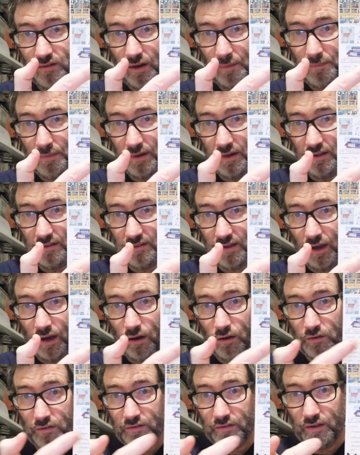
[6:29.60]
Japanese
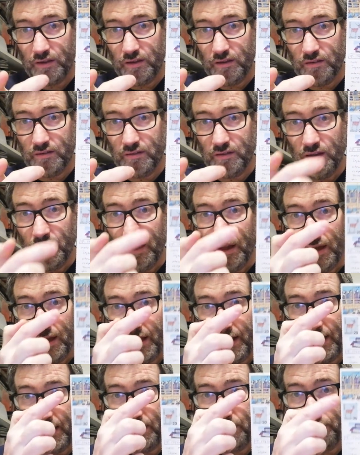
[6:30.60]
houses,
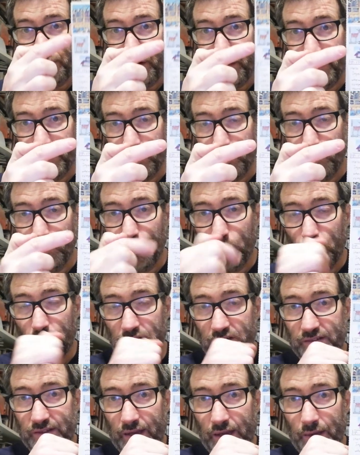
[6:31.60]
and very cool
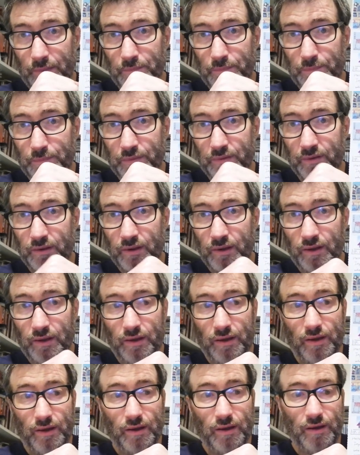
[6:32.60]
stamps.
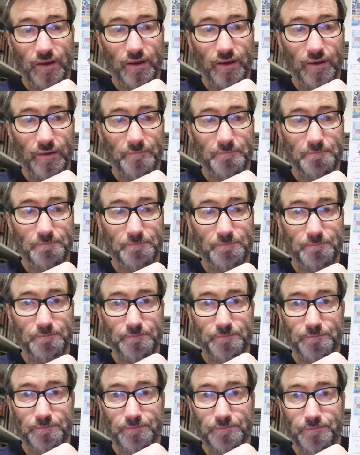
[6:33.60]

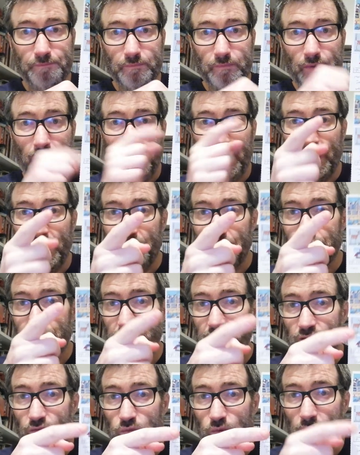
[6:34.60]
Um, I
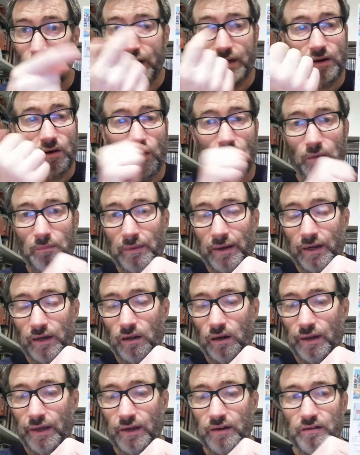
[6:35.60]
have this one on my
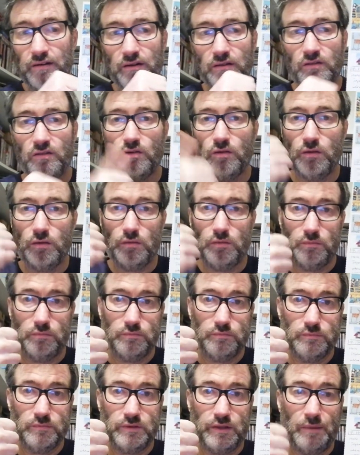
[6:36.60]
collection, so
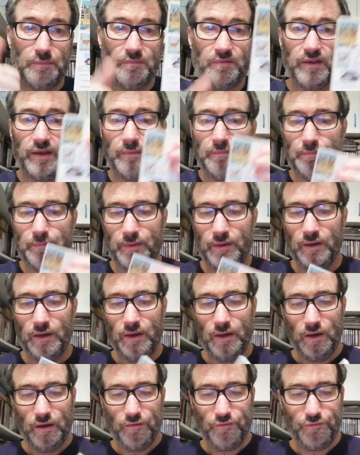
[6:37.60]
thumbs up
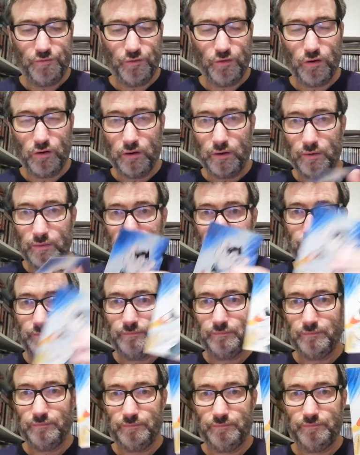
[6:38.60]
for
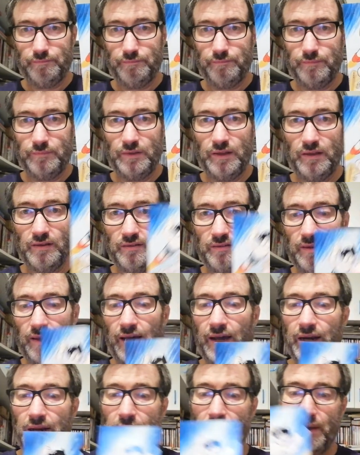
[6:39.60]
this
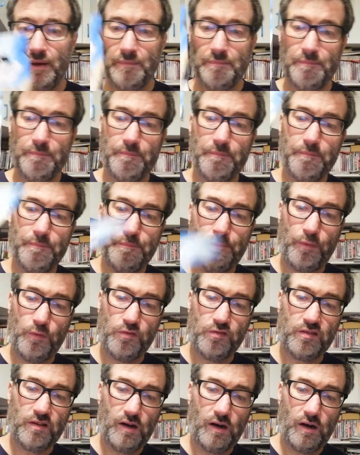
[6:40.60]
anime
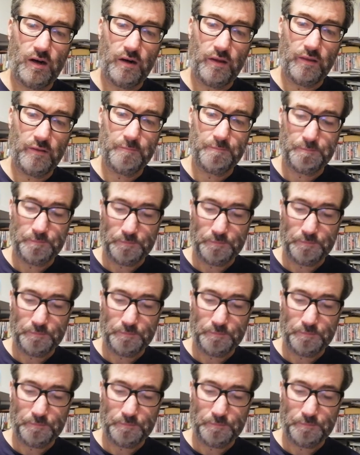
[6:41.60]
postcard.